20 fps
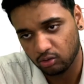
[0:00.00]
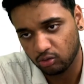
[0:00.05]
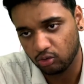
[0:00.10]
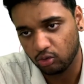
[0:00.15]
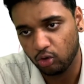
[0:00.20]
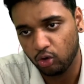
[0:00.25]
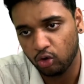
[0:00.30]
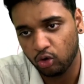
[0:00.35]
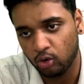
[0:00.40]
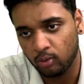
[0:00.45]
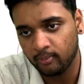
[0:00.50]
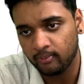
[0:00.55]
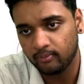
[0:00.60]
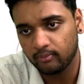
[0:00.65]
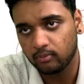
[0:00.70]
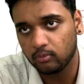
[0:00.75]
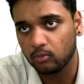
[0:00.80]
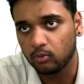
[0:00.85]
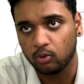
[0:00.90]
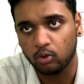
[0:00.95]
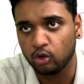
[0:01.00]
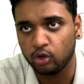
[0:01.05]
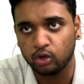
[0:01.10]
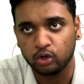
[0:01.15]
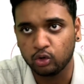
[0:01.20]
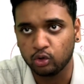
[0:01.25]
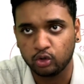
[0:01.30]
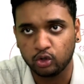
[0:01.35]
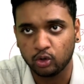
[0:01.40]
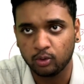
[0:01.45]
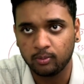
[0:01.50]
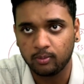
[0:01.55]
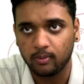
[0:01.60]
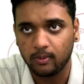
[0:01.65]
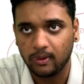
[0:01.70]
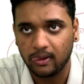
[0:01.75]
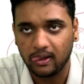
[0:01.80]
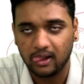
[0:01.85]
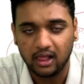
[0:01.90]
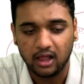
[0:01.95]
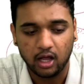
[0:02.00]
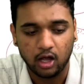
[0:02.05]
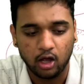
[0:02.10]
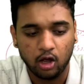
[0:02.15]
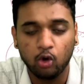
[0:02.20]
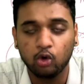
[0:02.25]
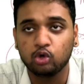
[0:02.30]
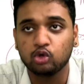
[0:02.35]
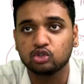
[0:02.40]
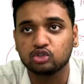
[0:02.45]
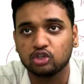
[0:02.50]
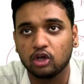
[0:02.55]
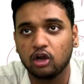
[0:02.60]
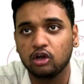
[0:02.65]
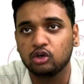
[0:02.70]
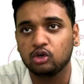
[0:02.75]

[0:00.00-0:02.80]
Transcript: Go home, go to YouTube, how to solve